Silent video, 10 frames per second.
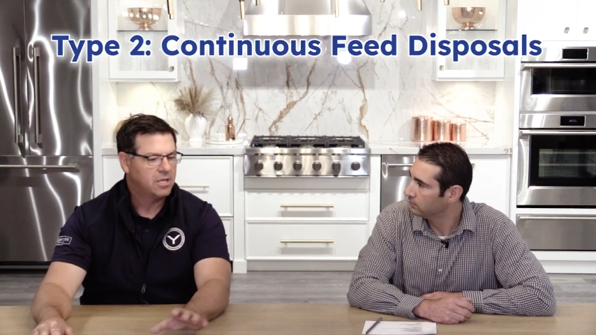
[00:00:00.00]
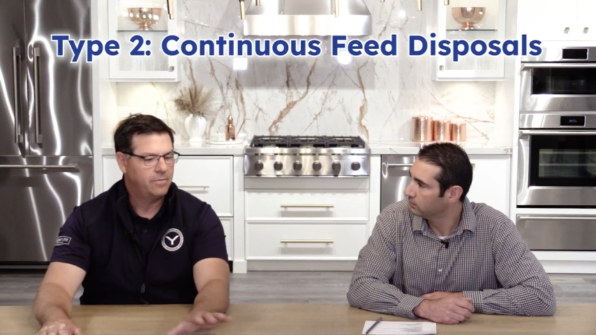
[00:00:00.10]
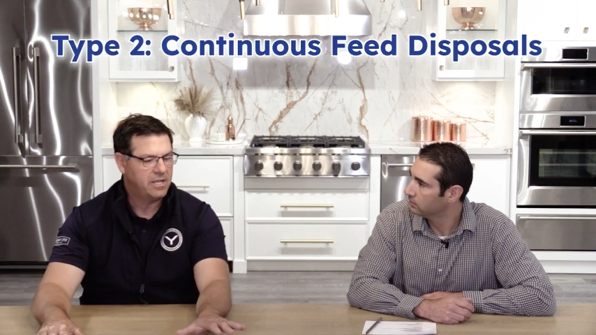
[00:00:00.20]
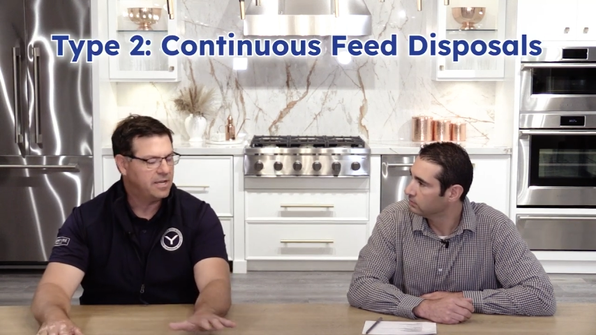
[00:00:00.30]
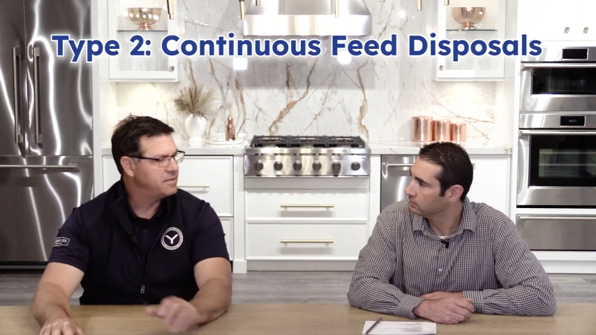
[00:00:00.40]

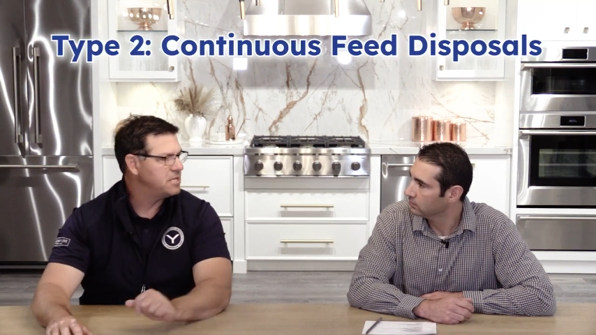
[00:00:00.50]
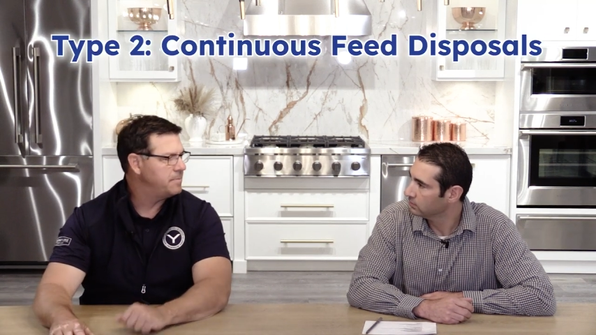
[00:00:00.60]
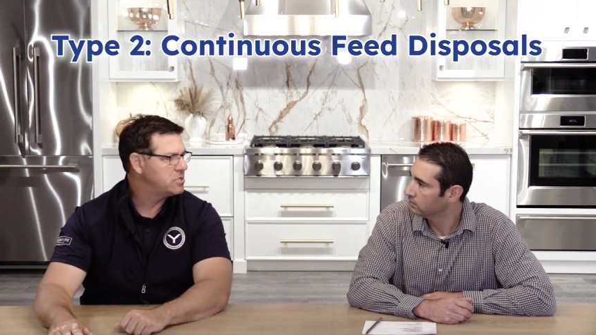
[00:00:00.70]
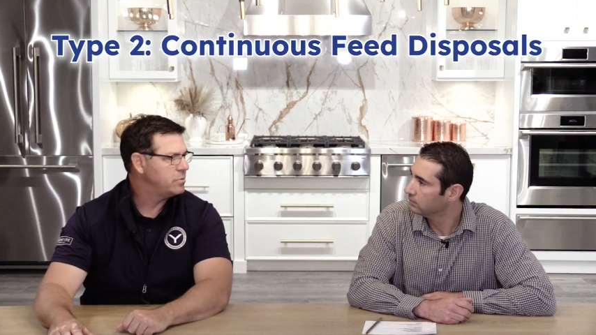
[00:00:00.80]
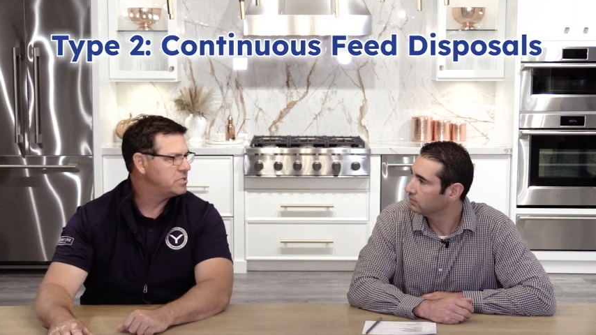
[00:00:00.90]
Speaker 1: Be another
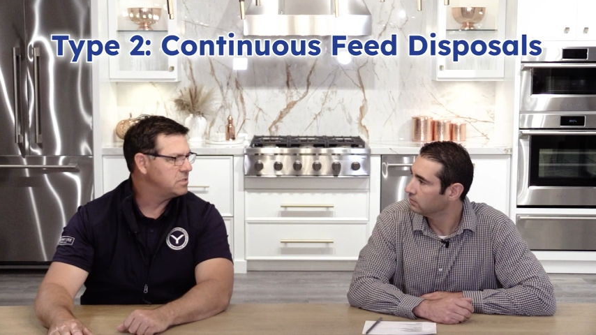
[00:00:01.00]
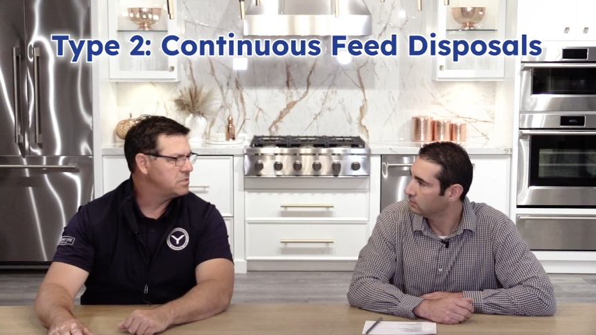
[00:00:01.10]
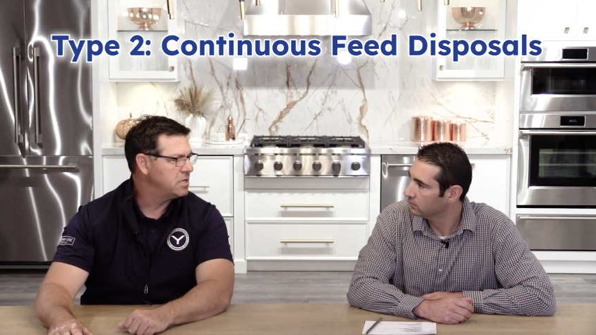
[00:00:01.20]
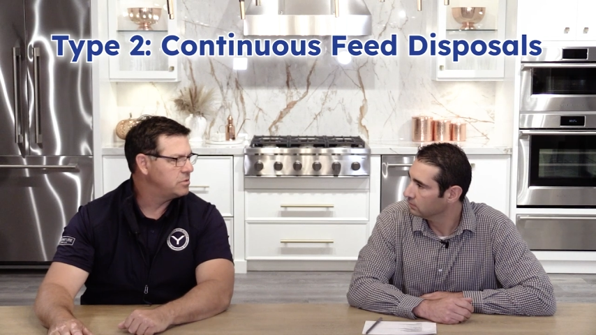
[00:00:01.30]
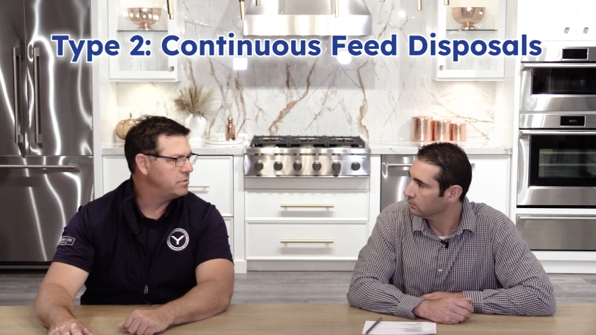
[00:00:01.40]
type of switch I'll
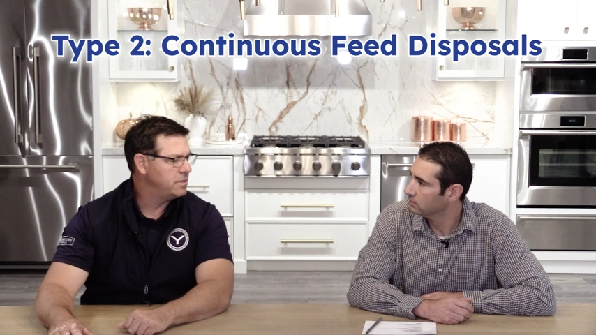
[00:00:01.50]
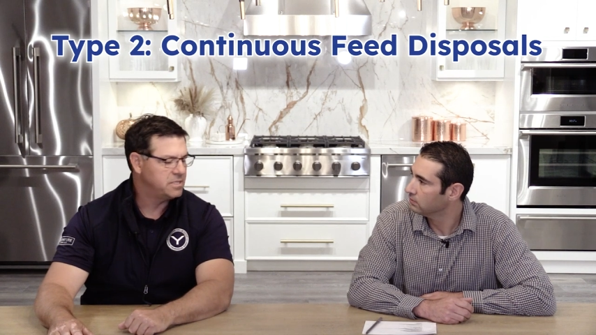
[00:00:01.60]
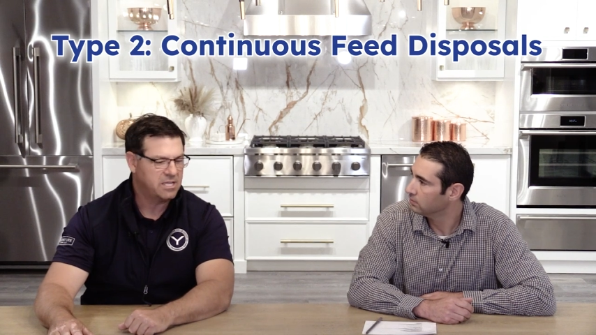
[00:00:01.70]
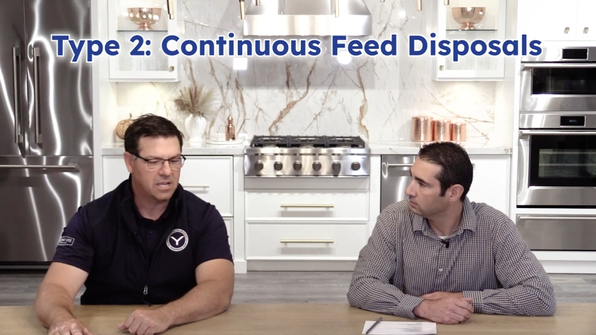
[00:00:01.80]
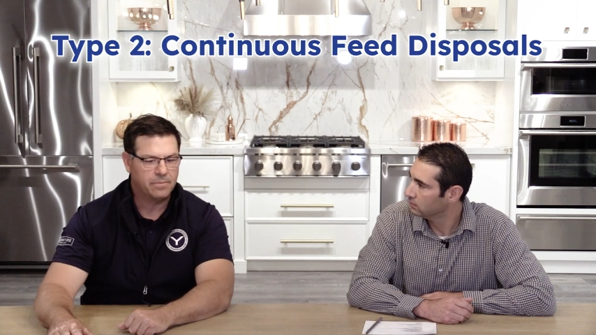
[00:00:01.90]
talk to in a
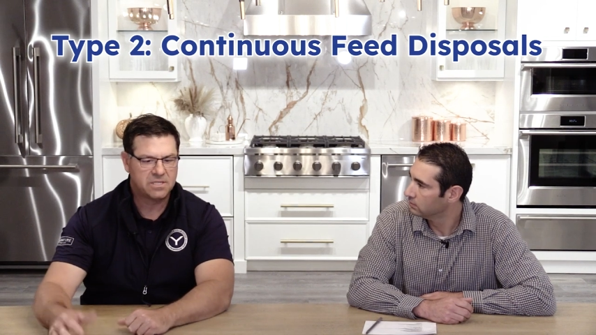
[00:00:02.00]
second,